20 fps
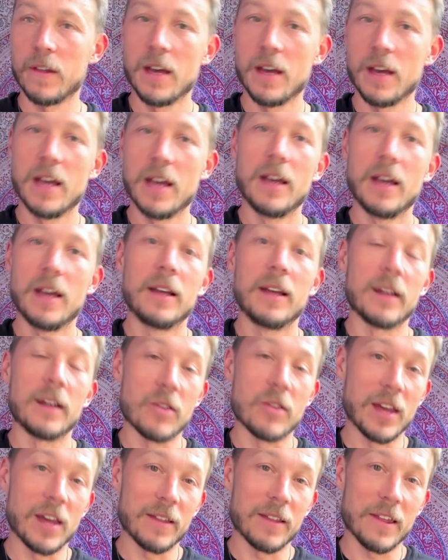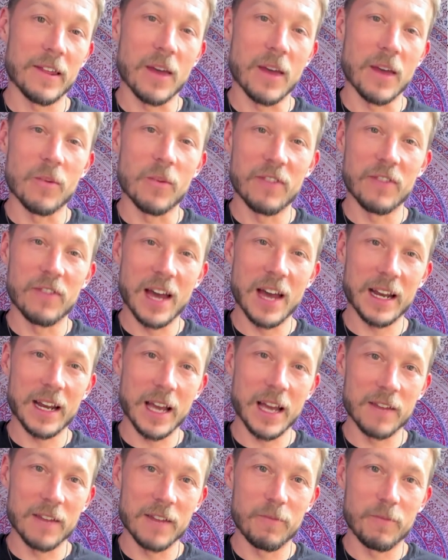Now check this out. We've got to
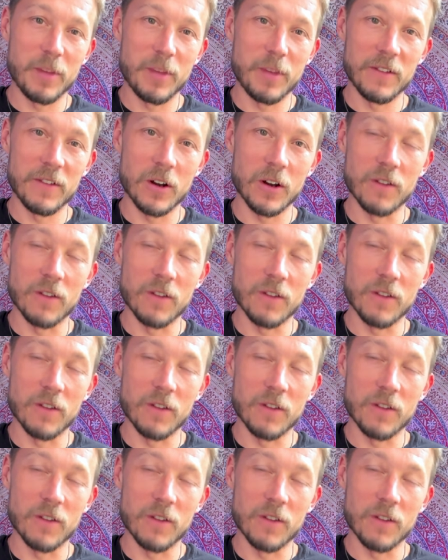kind of pivot